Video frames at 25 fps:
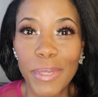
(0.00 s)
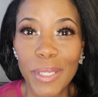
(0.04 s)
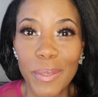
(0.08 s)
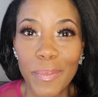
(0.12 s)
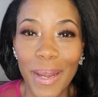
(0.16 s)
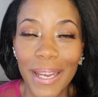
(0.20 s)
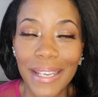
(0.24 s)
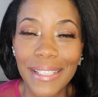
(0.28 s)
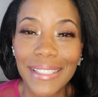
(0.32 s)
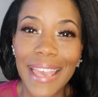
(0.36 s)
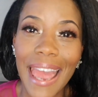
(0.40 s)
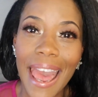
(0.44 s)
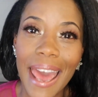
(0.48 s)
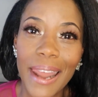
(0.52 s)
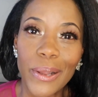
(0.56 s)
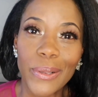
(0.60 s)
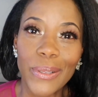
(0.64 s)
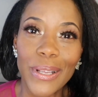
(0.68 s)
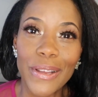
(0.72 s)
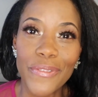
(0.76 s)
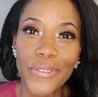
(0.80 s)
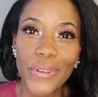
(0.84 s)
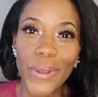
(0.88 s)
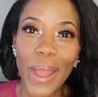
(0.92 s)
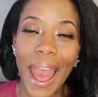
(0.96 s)
to my channel
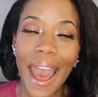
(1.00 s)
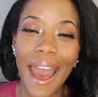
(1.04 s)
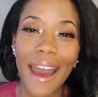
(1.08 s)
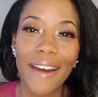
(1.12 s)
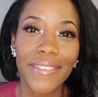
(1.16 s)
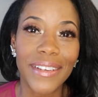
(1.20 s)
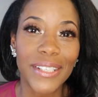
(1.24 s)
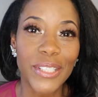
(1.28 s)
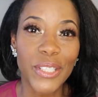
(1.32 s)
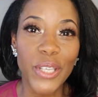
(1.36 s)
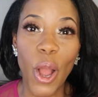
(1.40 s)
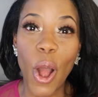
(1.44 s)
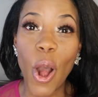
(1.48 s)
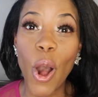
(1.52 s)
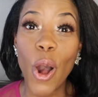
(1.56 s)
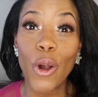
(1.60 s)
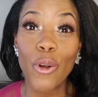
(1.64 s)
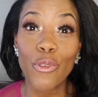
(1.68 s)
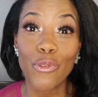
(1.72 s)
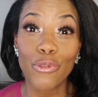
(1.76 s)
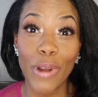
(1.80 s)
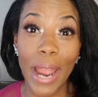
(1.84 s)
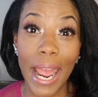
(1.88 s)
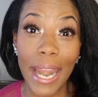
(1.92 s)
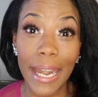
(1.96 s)
if you haven't
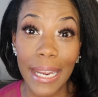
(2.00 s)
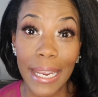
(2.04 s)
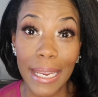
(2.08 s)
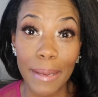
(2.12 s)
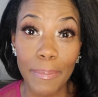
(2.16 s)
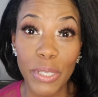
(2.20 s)
already.